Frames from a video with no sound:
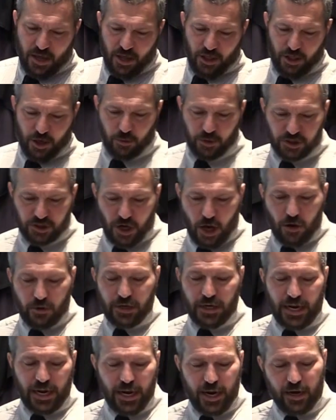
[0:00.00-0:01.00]
There was no
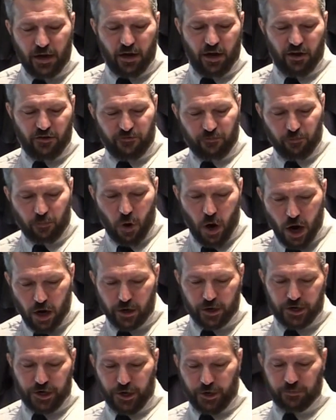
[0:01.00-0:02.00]
need of
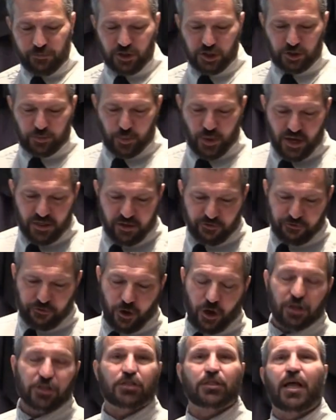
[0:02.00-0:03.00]
martyrdom to spread the
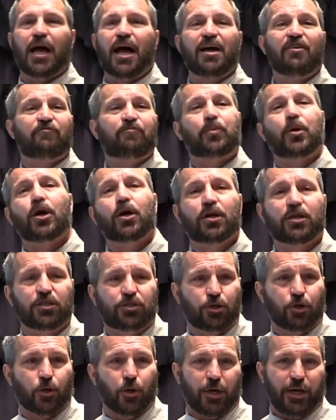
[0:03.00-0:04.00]
false lie of
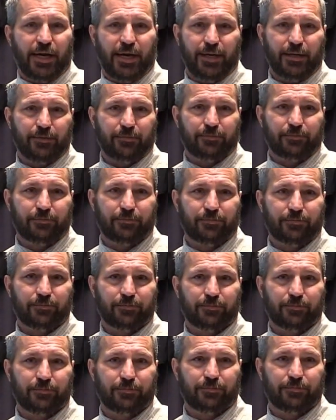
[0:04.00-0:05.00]
purgatory.
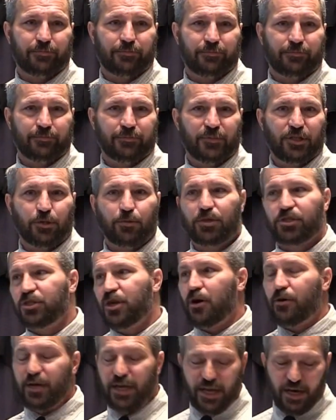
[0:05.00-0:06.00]
There was
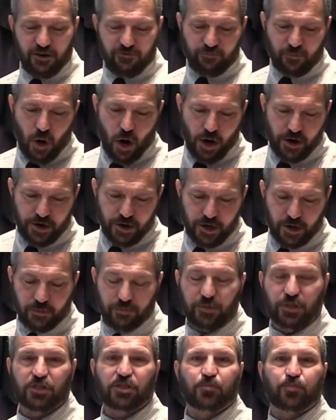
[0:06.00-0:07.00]
no need of
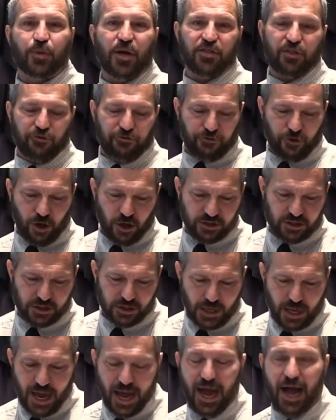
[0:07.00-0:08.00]
martyrdom to spread the false
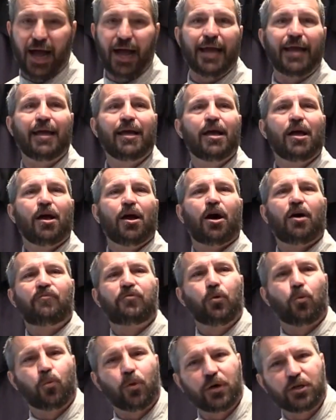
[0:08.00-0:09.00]
lie of
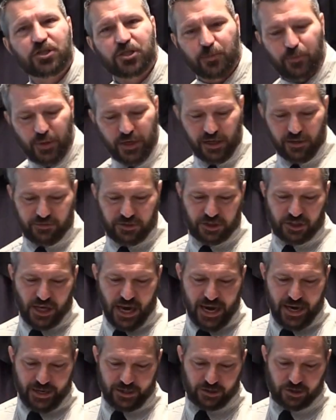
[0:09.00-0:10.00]
the worshiping of
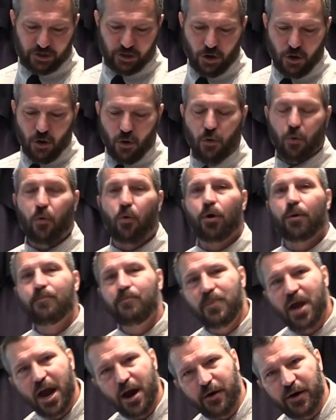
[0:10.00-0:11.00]
saints, or
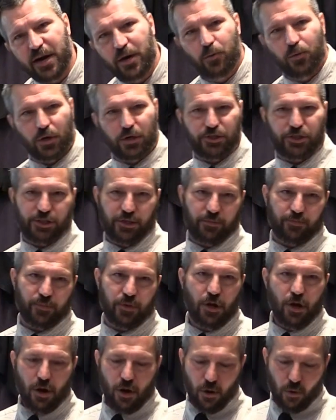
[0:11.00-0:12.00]
Mary worship,
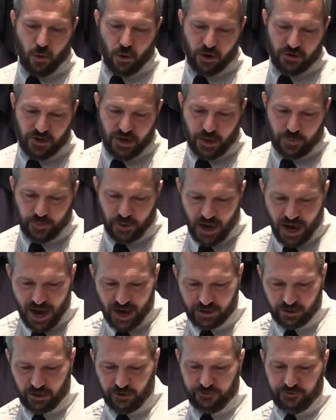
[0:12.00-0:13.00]
or the
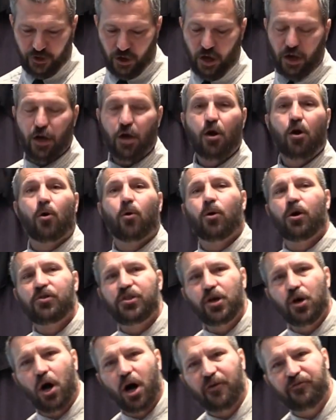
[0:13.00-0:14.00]
Apocrypha, or
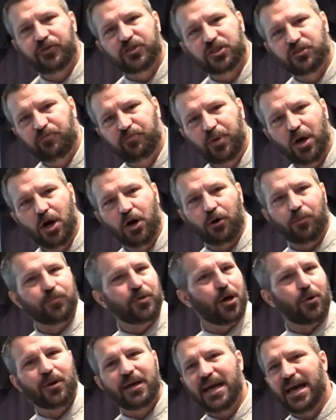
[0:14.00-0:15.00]
the office of Pope.
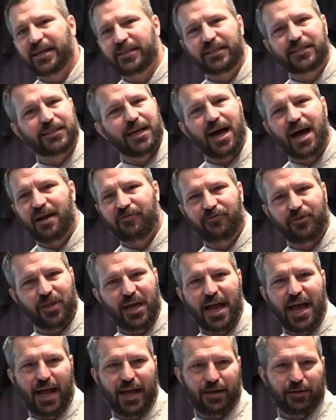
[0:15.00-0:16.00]
No one had to die for
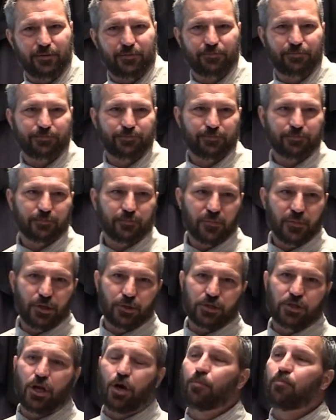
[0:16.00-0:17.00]
that. There
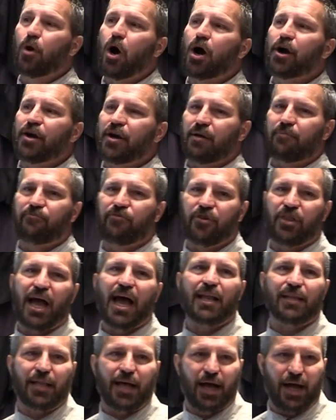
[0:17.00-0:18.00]
was no martyrdom for
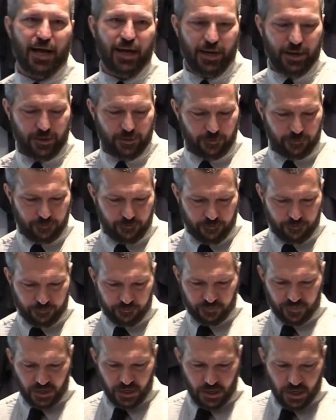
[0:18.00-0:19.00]
that lie.
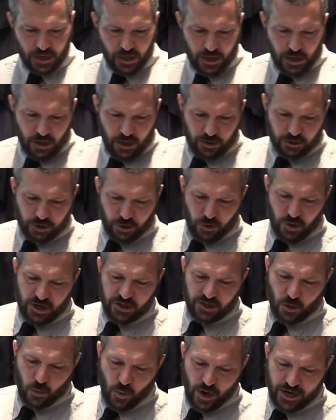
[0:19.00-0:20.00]

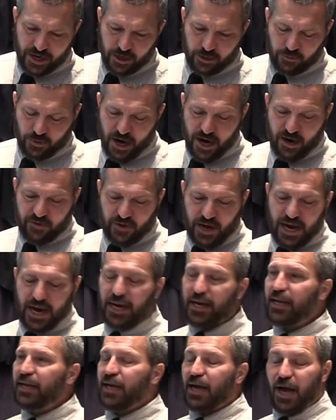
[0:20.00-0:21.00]
During the wicked reign of
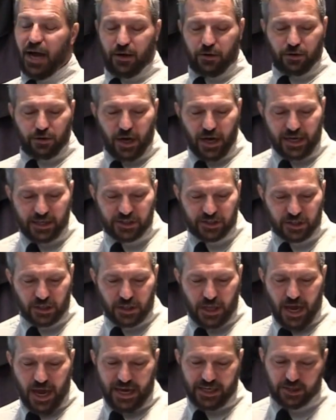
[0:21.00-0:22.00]
Antichrist, the
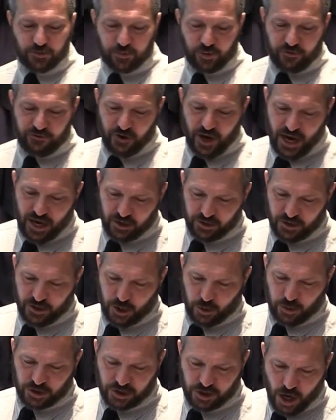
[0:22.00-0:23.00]
lies prevailed and
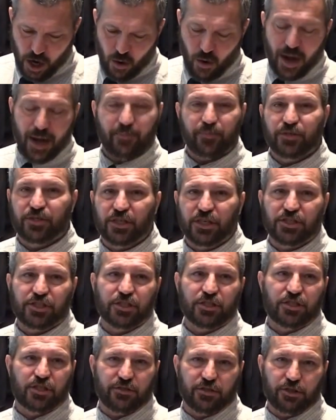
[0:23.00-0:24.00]
there was no
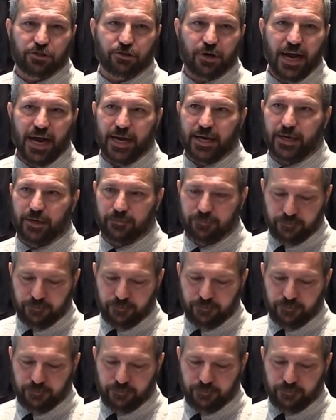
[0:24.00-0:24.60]
opposition to the dragon.